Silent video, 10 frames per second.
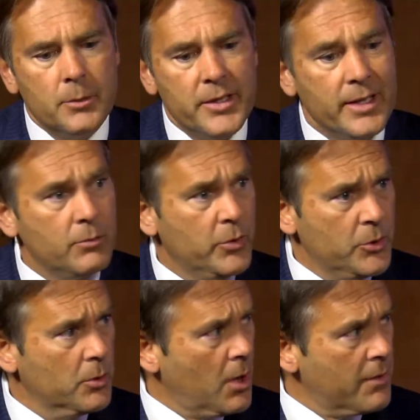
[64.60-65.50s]
We think we
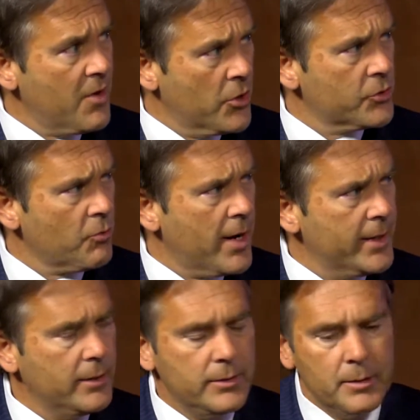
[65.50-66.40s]
do a lot of
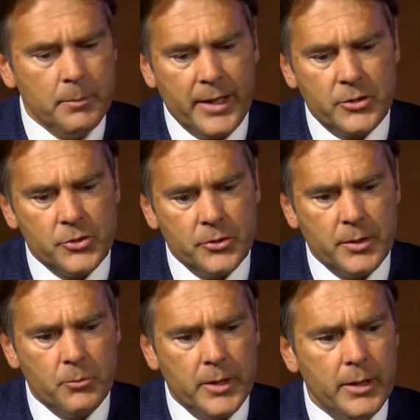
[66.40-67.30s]
underwriting that makes sure
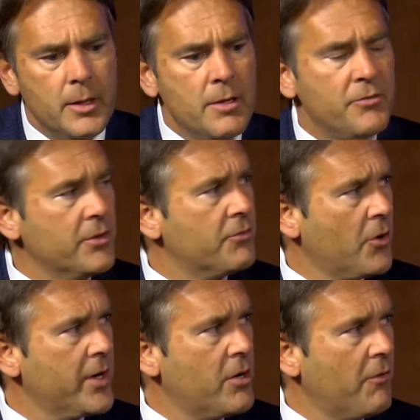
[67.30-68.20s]
that we feel
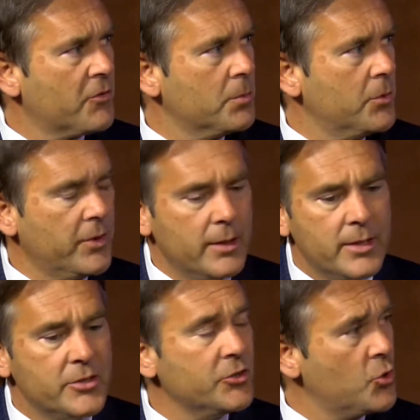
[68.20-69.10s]
very comfortable that
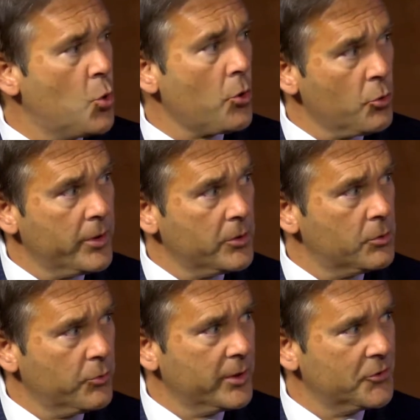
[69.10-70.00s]
this is core
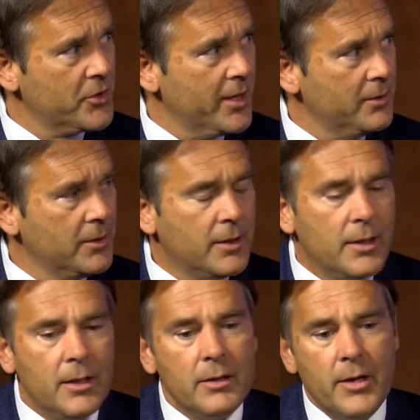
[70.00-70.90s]
critical real estate,
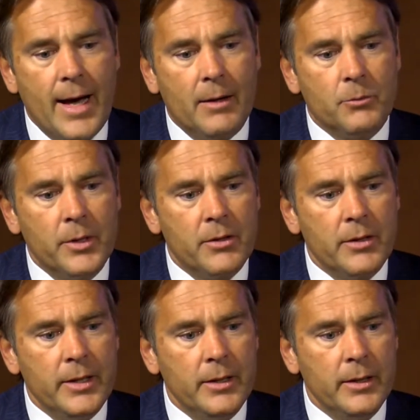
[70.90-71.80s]
that with the